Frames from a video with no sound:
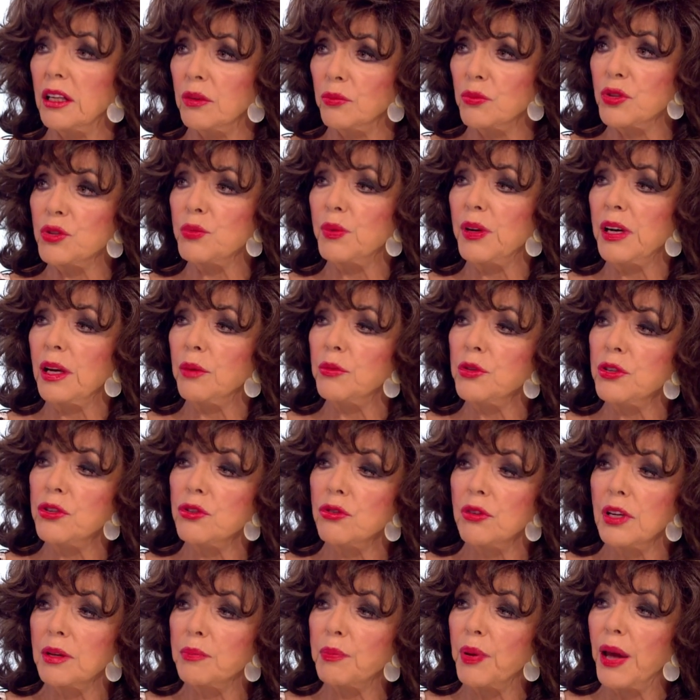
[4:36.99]
It was when I was
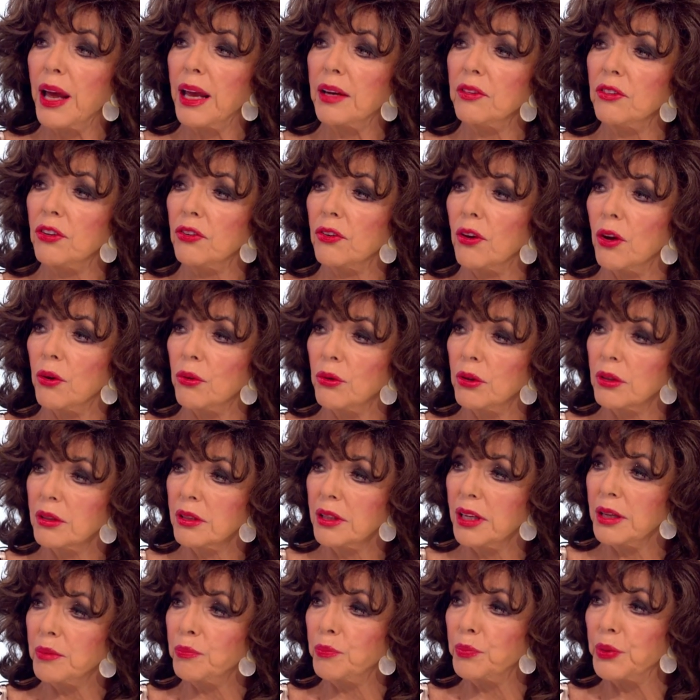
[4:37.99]
doing Panto
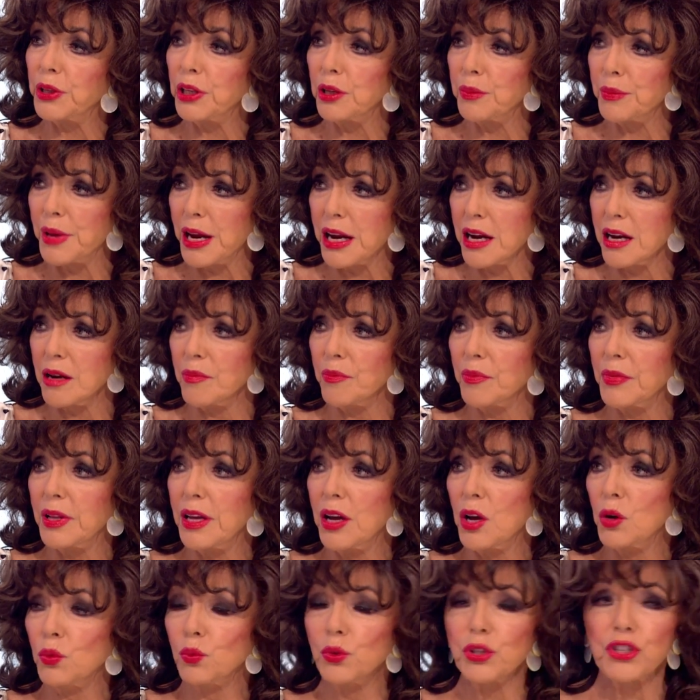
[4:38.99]
in Birmingham,
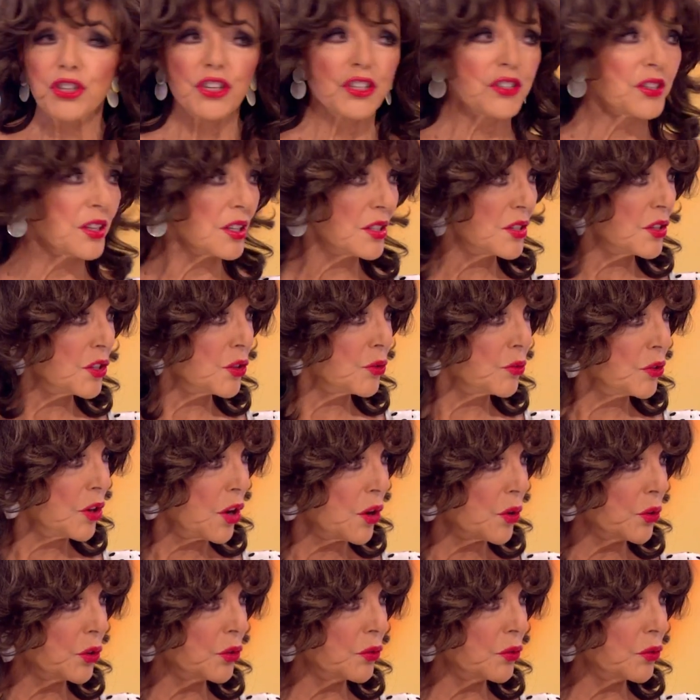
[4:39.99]
which is, as you know,